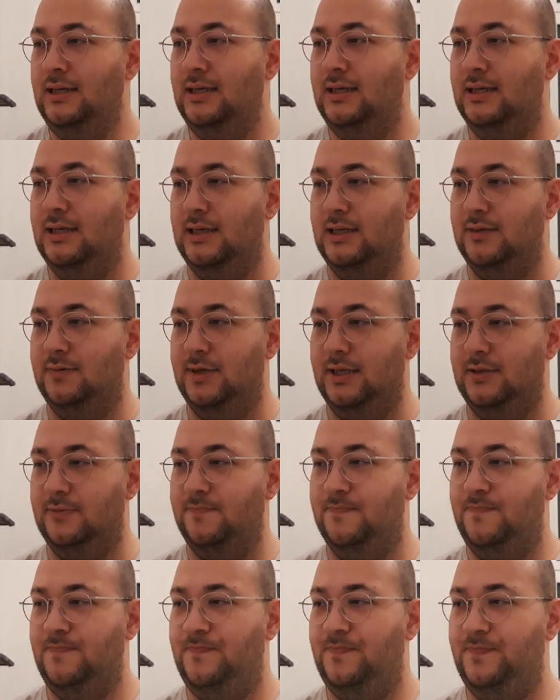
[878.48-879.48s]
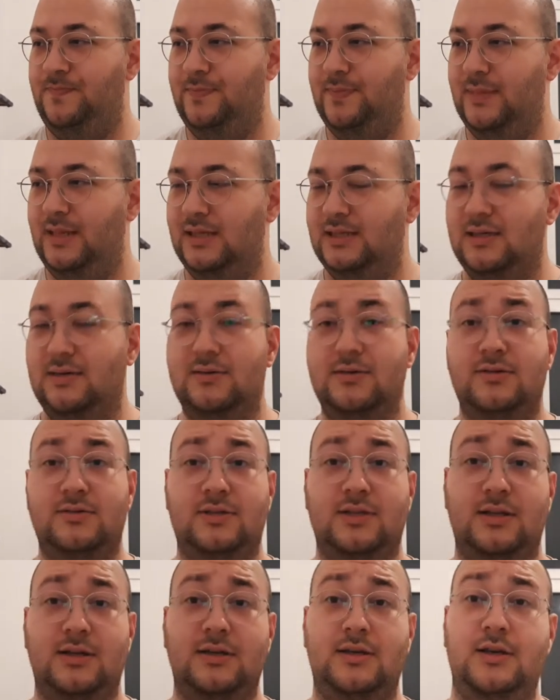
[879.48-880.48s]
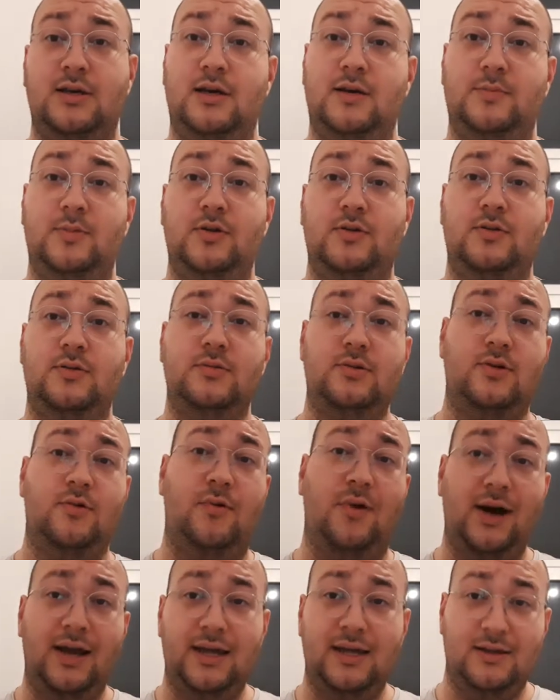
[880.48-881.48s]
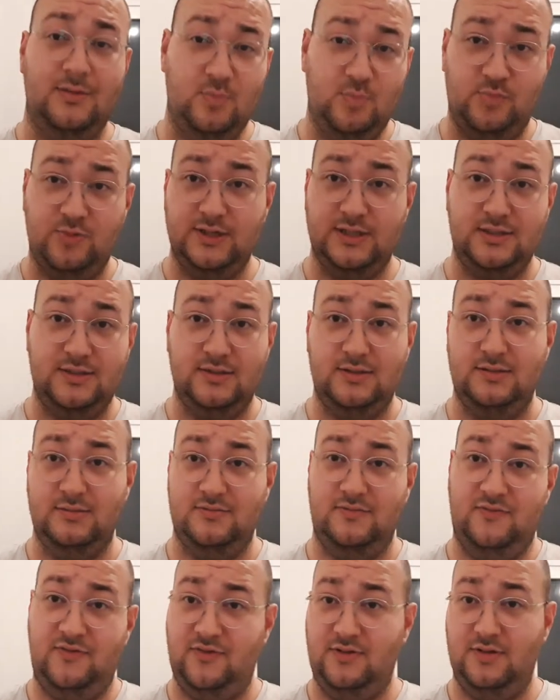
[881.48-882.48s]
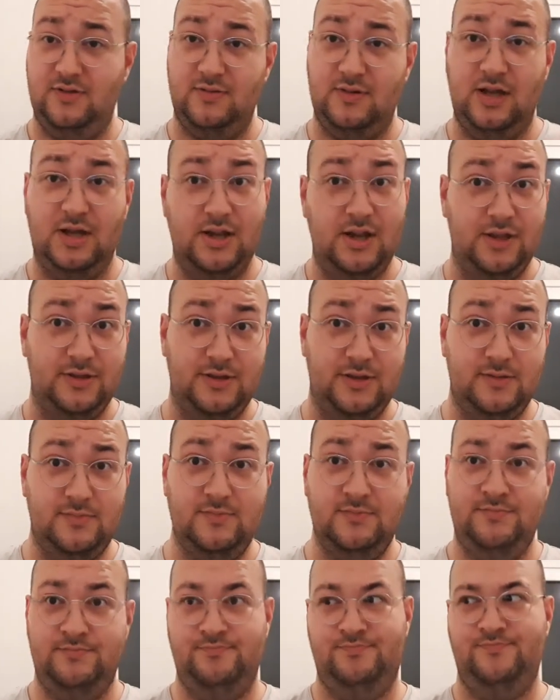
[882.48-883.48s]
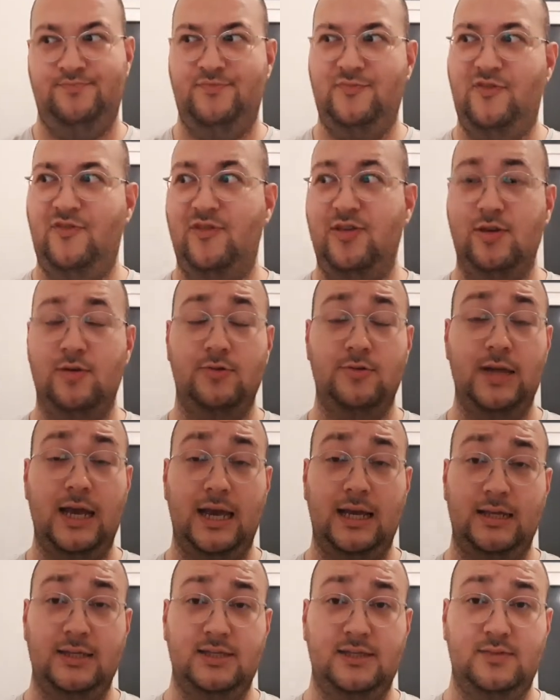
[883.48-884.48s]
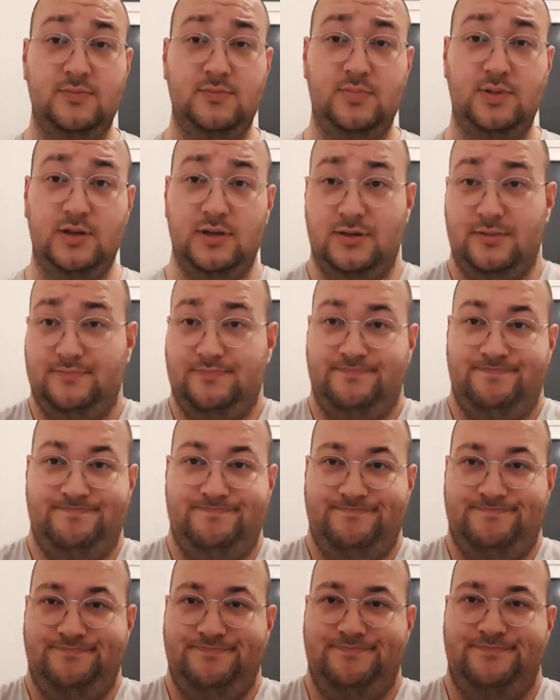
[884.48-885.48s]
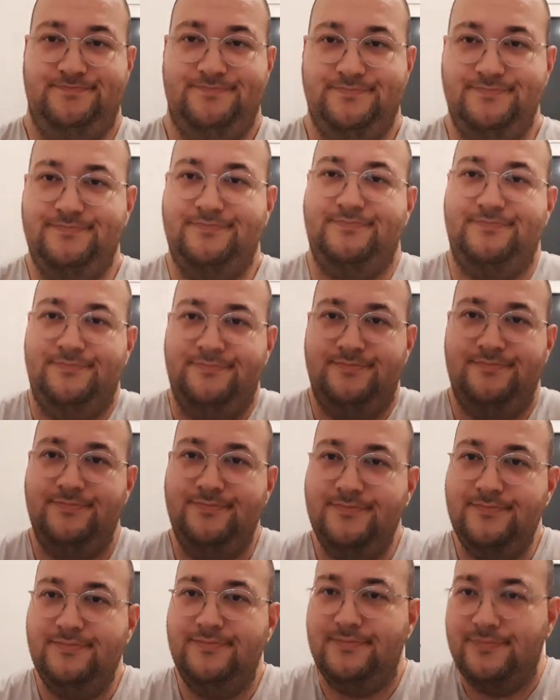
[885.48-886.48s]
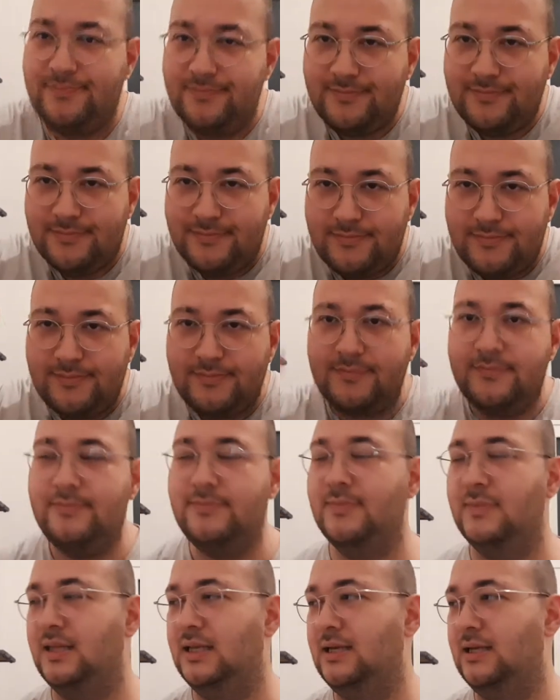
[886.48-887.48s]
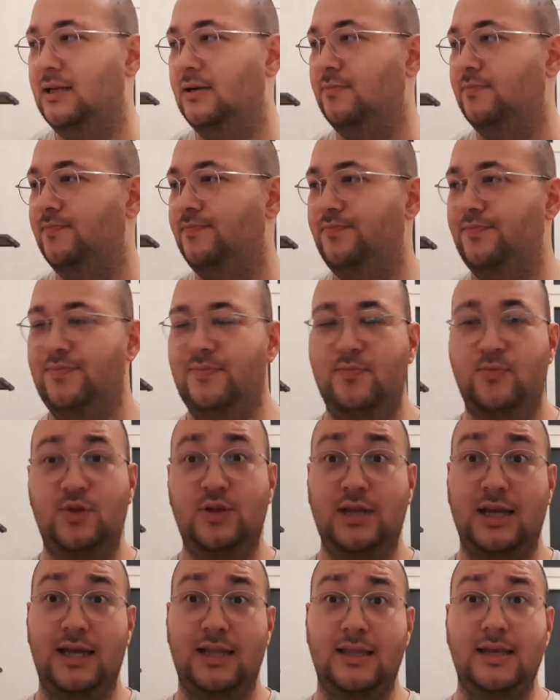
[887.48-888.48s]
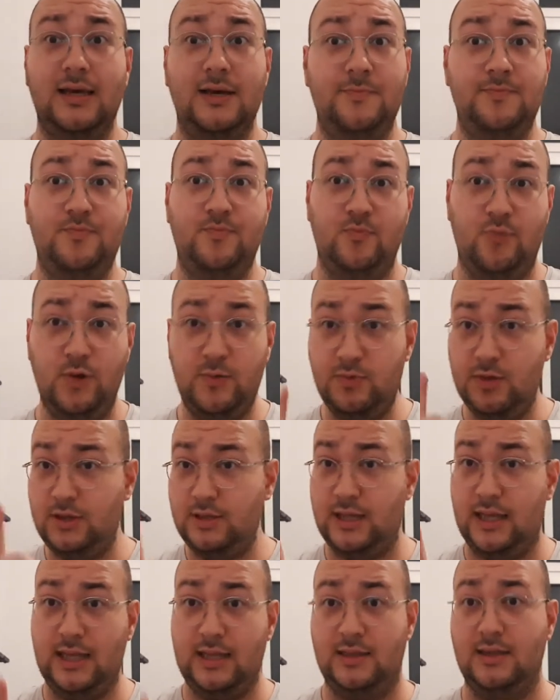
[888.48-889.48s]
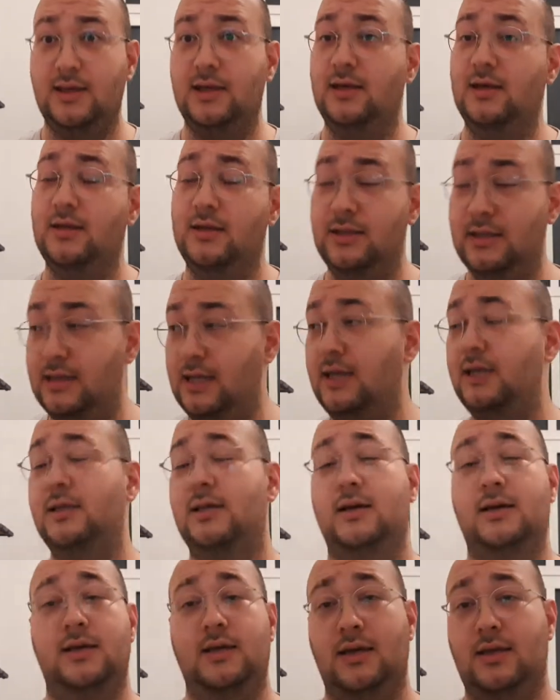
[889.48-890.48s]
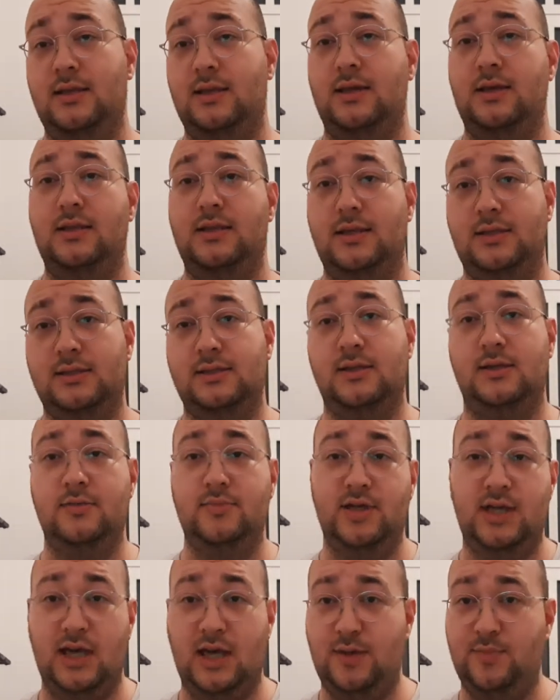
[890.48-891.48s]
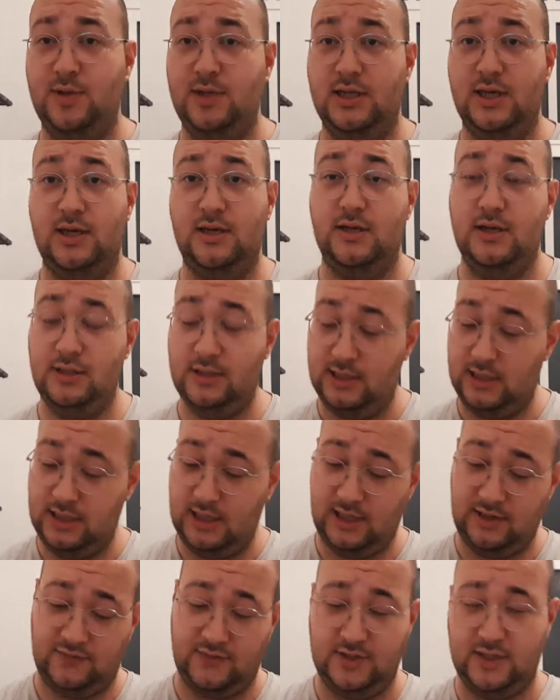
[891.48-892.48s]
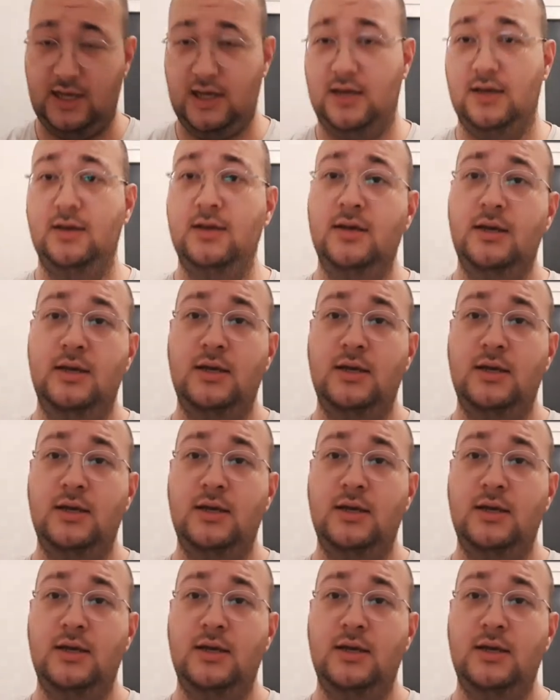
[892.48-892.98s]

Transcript: Yeah, well, so it looks like I'm not quite at Bristol for another few days, but mm, you know, we'll get there. We will get there, and the day that I get there, that's going to be a happy day, and then after that